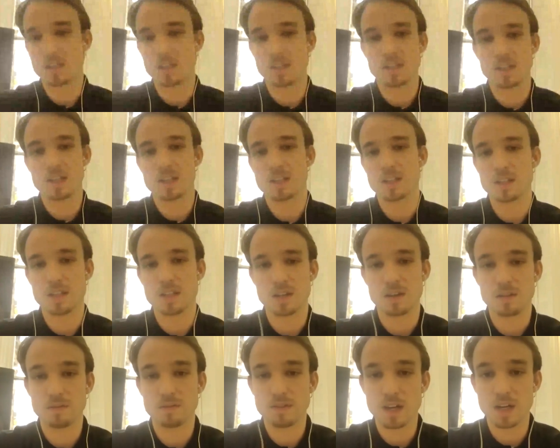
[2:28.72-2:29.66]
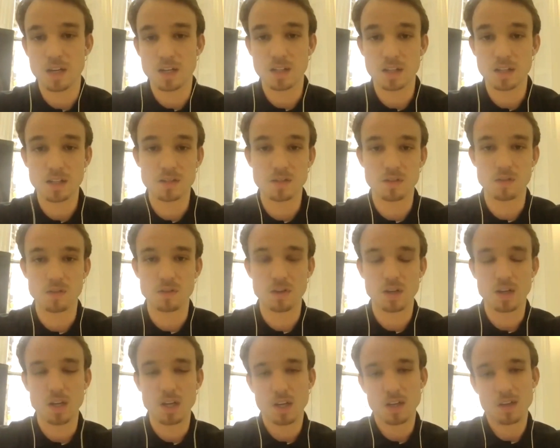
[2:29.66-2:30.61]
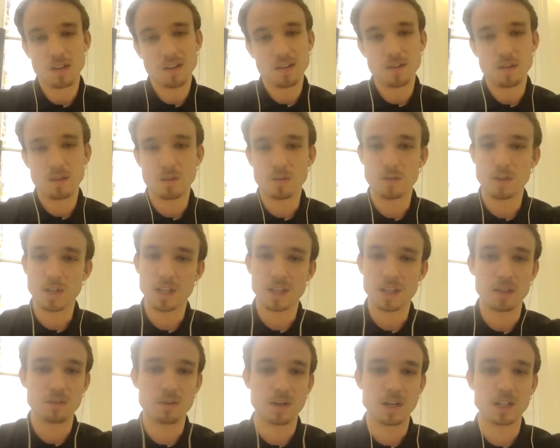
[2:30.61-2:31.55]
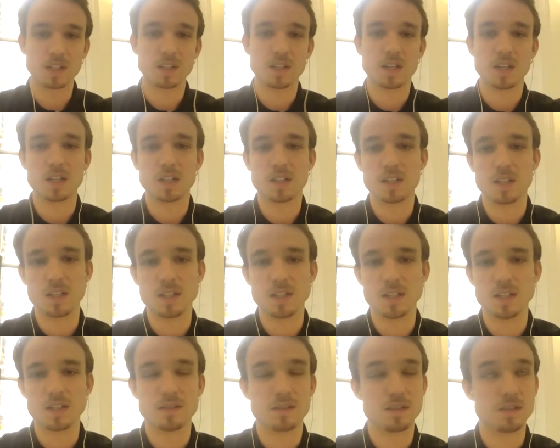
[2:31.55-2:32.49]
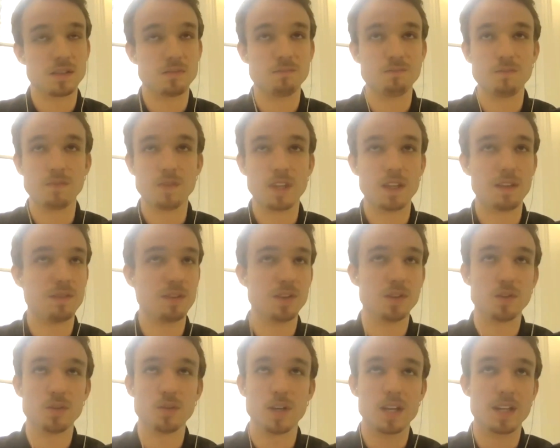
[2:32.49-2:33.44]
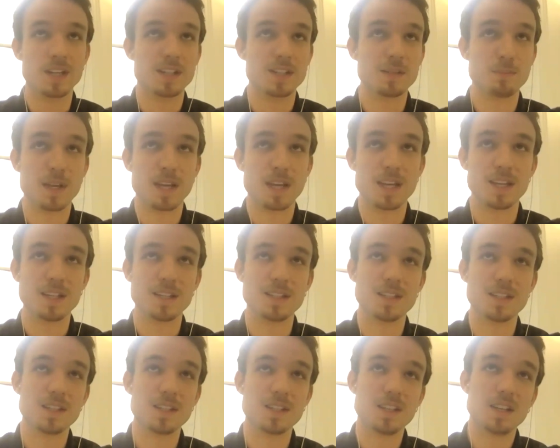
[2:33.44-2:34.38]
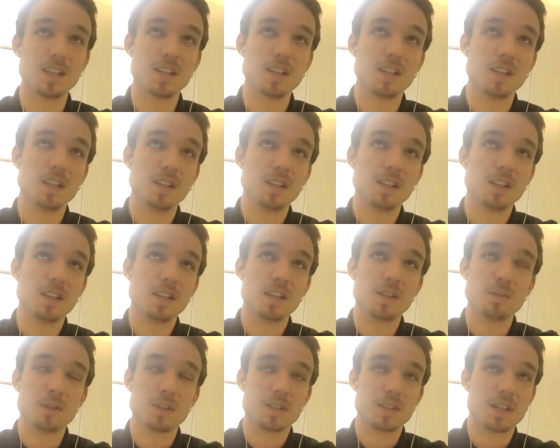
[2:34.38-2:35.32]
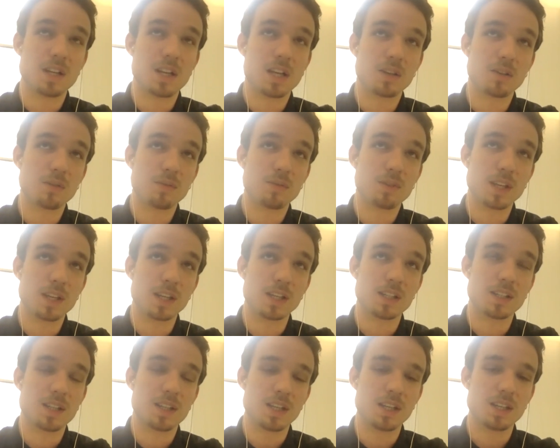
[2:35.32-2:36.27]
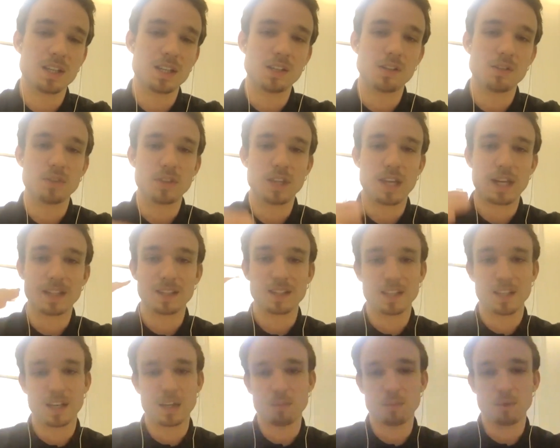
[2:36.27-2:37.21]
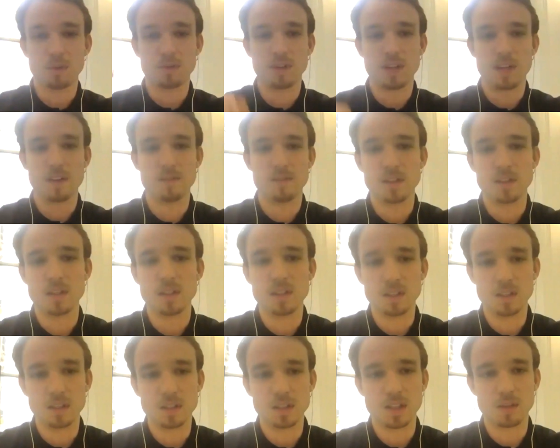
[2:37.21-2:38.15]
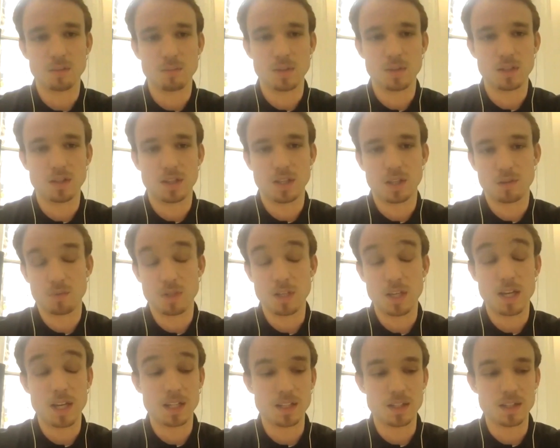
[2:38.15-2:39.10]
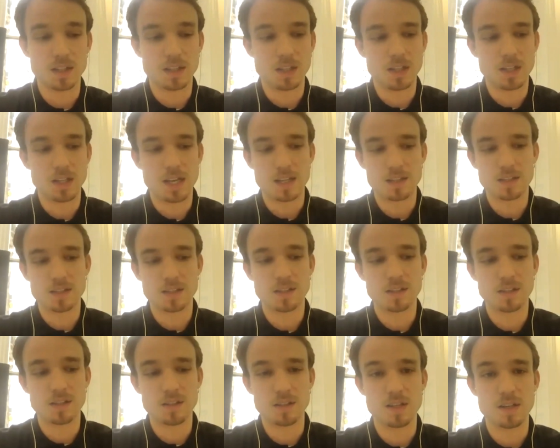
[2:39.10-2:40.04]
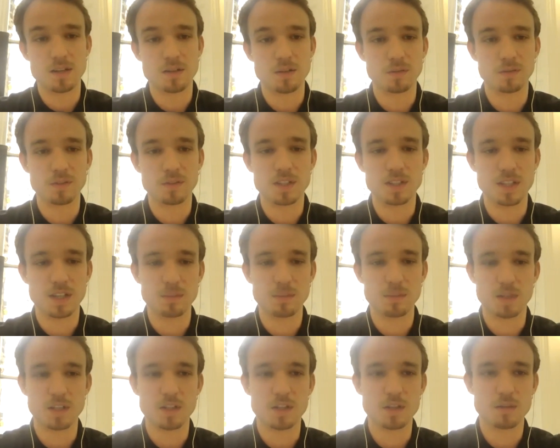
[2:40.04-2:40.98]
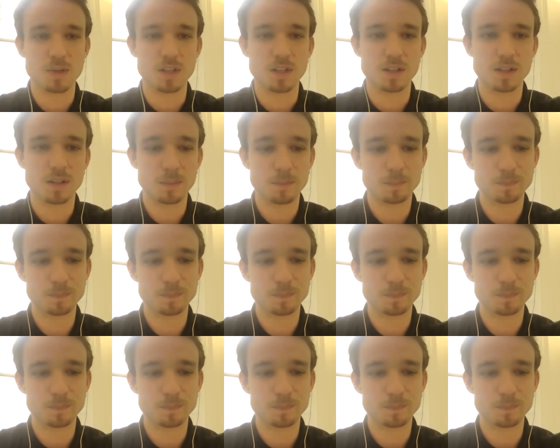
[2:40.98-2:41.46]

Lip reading: the necessary funds or to get the right artists, even to get a space. It was a lot of like thinking on that type of level that we had in the last year of design management.